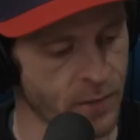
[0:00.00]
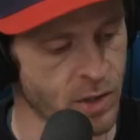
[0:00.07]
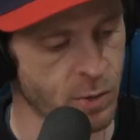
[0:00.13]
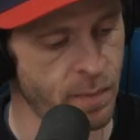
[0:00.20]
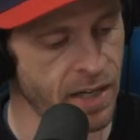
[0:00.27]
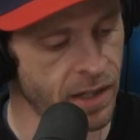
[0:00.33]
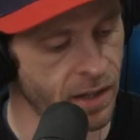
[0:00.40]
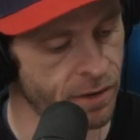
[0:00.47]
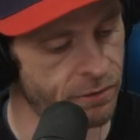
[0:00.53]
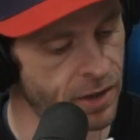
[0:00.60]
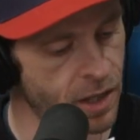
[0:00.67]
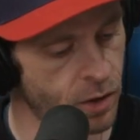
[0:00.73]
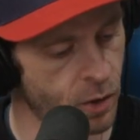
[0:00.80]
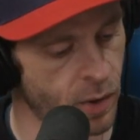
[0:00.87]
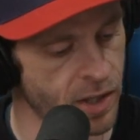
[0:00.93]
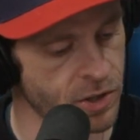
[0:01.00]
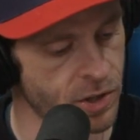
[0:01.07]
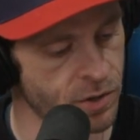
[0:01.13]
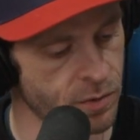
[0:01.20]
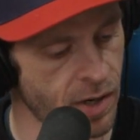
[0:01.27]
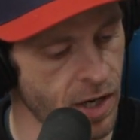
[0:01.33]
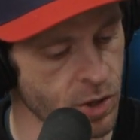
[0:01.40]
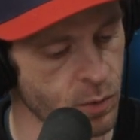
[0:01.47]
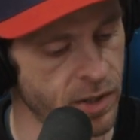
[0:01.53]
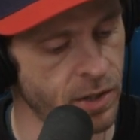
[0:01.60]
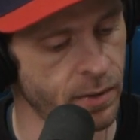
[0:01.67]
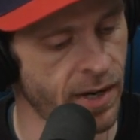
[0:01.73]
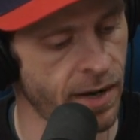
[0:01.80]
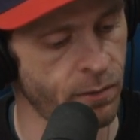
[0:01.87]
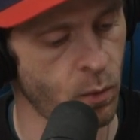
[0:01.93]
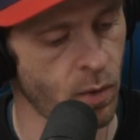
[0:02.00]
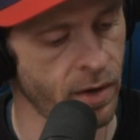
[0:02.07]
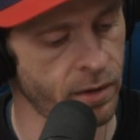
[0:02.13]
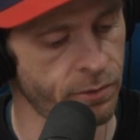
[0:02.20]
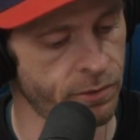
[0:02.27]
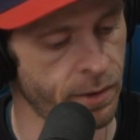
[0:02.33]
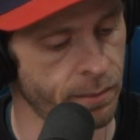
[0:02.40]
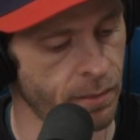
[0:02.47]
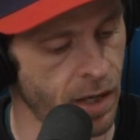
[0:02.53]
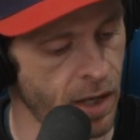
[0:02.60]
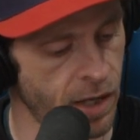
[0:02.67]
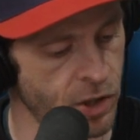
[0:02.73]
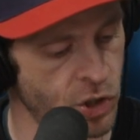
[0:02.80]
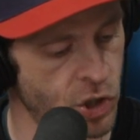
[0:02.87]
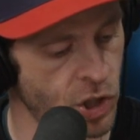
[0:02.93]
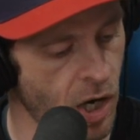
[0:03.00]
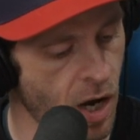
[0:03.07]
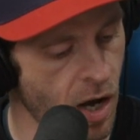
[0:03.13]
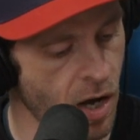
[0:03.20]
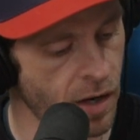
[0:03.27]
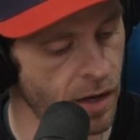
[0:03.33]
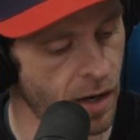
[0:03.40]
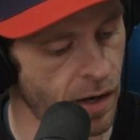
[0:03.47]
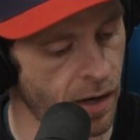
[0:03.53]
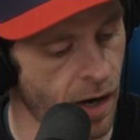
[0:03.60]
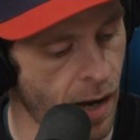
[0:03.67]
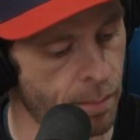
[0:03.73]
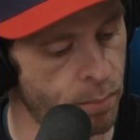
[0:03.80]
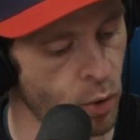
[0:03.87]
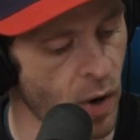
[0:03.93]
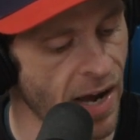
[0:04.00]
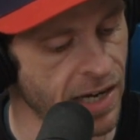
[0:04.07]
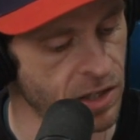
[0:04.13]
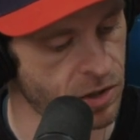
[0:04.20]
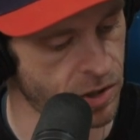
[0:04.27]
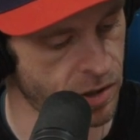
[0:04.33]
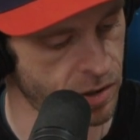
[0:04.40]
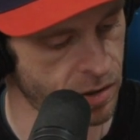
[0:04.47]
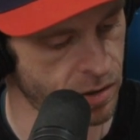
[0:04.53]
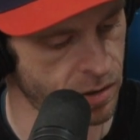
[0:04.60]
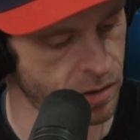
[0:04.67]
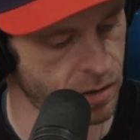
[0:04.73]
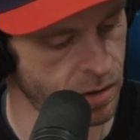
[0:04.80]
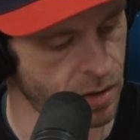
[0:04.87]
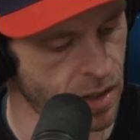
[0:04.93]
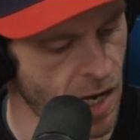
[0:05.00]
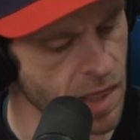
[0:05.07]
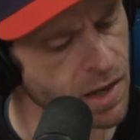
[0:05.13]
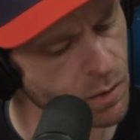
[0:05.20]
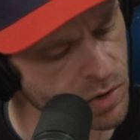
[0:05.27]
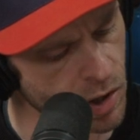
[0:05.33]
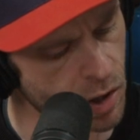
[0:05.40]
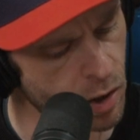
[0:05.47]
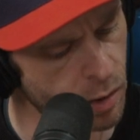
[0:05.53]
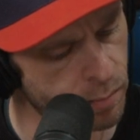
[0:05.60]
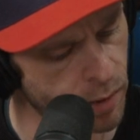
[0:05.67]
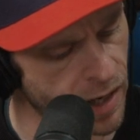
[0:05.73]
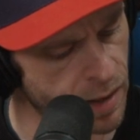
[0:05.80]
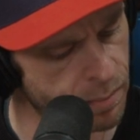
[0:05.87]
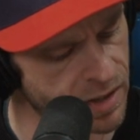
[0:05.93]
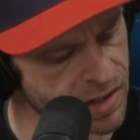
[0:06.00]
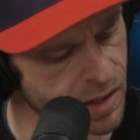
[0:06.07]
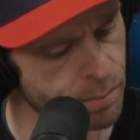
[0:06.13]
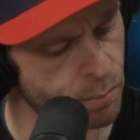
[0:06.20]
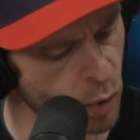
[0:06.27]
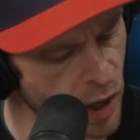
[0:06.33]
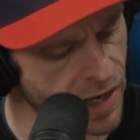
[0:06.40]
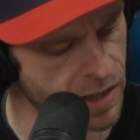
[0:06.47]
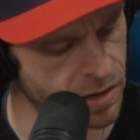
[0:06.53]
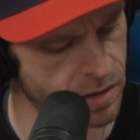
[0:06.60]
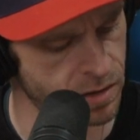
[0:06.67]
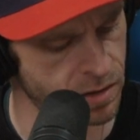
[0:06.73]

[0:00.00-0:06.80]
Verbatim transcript: Speaking of video questions, Raj, we do have one from John Albright. I thought it was Albright, but it's Albright.